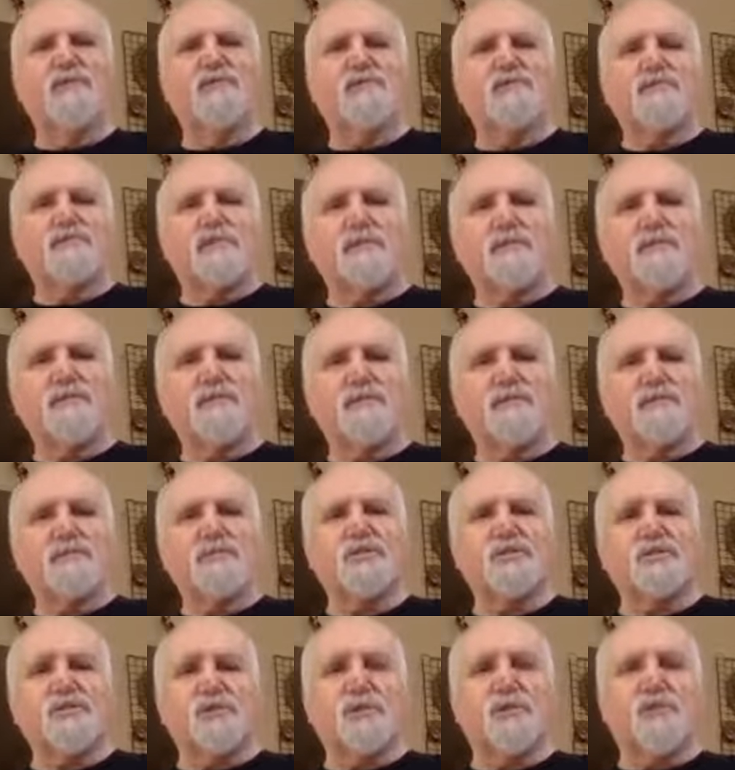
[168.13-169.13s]
thinking
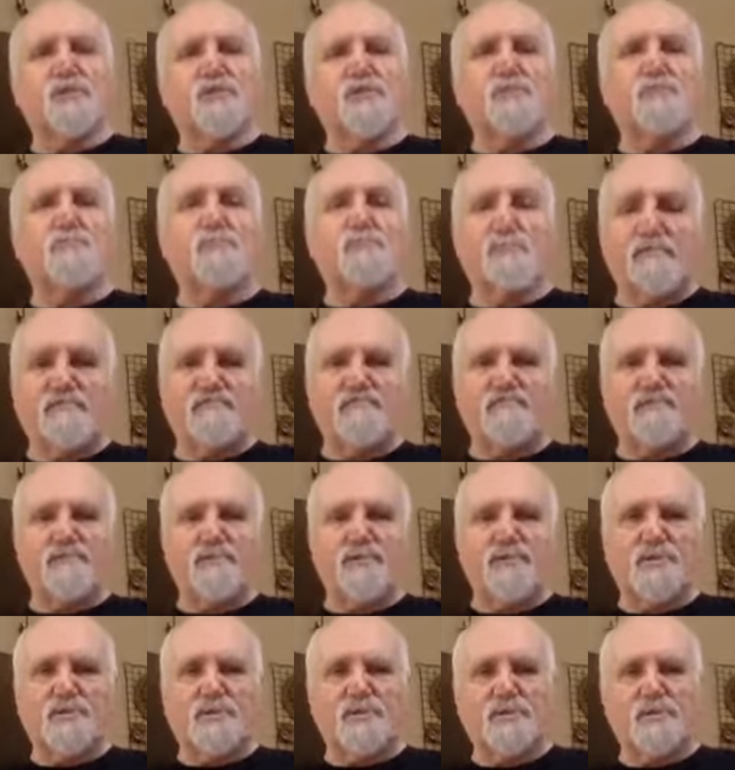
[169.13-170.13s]
style
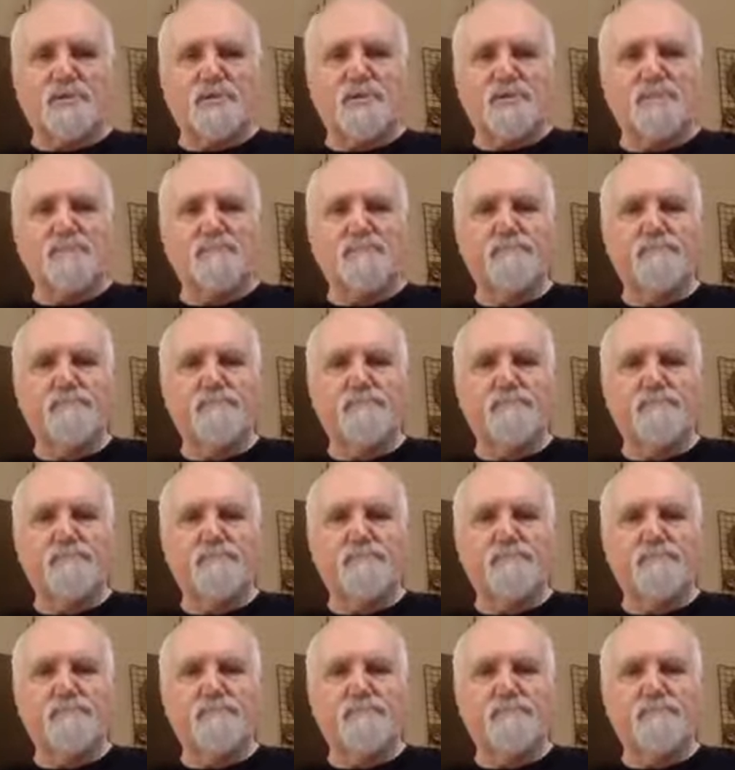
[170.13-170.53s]
preferences.